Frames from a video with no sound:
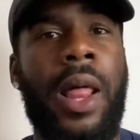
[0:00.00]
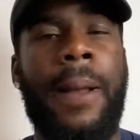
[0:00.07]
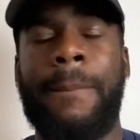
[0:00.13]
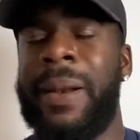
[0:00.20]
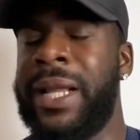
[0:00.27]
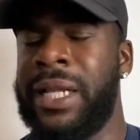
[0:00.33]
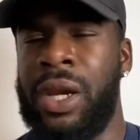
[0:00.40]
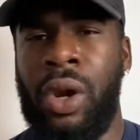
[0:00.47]

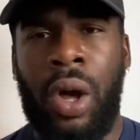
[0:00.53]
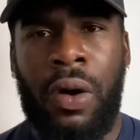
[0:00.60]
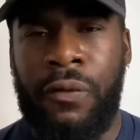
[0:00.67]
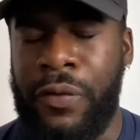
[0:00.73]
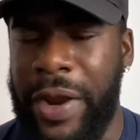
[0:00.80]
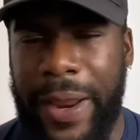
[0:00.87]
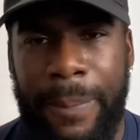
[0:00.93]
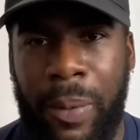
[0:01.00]
played a lot of
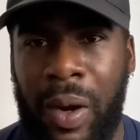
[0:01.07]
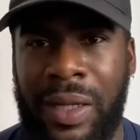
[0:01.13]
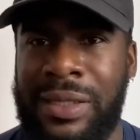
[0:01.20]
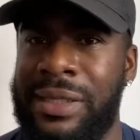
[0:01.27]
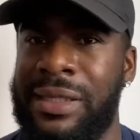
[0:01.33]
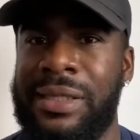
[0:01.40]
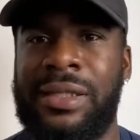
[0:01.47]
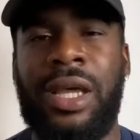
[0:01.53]
great
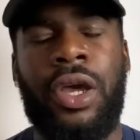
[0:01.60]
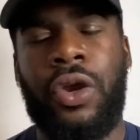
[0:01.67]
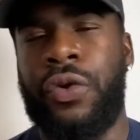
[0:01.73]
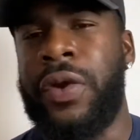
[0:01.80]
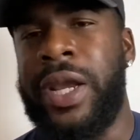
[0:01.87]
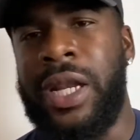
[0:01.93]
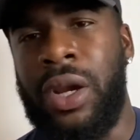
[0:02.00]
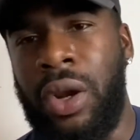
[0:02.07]
passes,
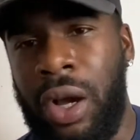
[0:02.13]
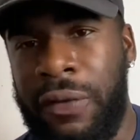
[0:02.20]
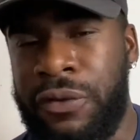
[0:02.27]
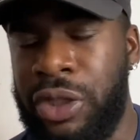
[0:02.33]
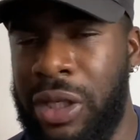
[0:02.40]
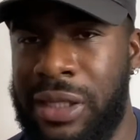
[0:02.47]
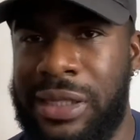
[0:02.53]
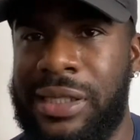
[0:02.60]
created a lot of
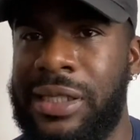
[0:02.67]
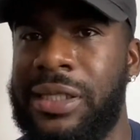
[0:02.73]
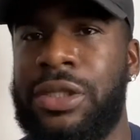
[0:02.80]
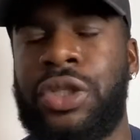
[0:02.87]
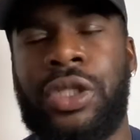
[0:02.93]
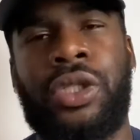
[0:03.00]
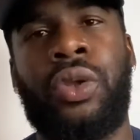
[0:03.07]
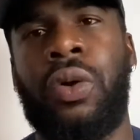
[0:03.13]
chances,
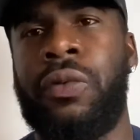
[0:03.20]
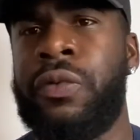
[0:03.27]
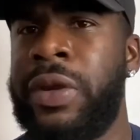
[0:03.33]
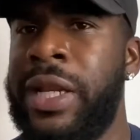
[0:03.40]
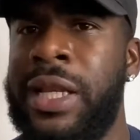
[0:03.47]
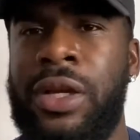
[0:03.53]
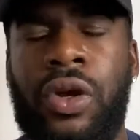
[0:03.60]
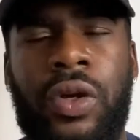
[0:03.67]
just looked
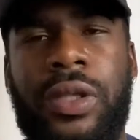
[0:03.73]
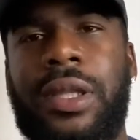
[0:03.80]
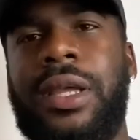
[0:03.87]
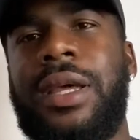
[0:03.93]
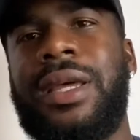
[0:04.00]
really good.